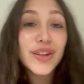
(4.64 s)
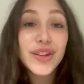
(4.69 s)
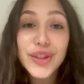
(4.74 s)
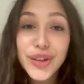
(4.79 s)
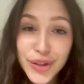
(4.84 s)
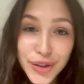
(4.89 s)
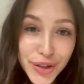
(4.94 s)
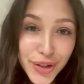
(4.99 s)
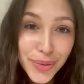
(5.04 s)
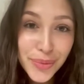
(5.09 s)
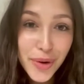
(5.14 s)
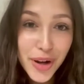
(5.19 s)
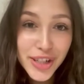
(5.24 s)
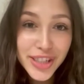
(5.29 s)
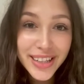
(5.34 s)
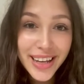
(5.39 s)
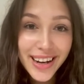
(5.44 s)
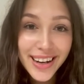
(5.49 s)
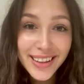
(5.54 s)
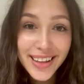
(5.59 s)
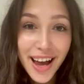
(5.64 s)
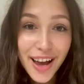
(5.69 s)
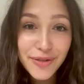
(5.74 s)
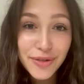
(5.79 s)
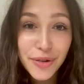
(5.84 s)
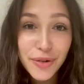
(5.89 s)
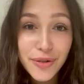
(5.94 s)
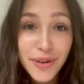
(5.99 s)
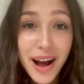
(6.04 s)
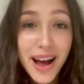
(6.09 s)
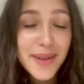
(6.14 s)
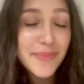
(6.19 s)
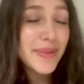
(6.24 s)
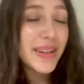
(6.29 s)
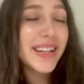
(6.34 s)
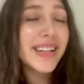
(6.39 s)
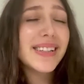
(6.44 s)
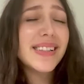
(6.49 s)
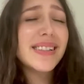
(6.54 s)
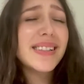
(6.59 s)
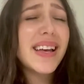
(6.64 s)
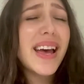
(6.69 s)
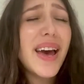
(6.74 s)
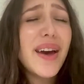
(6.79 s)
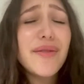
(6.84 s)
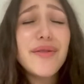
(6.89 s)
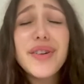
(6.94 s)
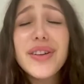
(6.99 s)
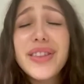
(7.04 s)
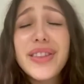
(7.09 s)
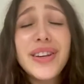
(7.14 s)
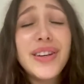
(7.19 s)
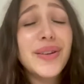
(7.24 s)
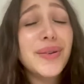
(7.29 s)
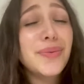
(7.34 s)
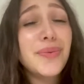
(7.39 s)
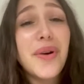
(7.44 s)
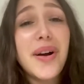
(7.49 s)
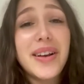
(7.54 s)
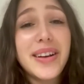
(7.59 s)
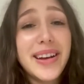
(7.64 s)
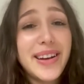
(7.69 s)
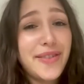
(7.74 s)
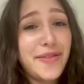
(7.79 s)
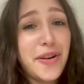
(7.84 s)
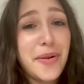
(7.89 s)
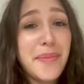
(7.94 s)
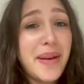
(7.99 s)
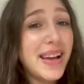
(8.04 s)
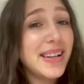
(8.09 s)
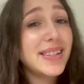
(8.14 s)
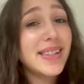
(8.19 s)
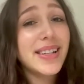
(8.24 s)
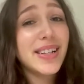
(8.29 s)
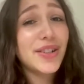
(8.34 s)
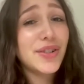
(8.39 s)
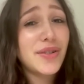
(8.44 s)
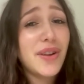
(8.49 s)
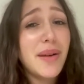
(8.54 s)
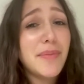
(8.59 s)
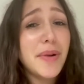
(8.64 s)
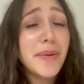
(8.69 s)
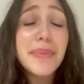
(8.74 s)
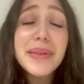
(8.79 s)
You should watch Get a Life Alright because it's everything you'd want in a romantic drama.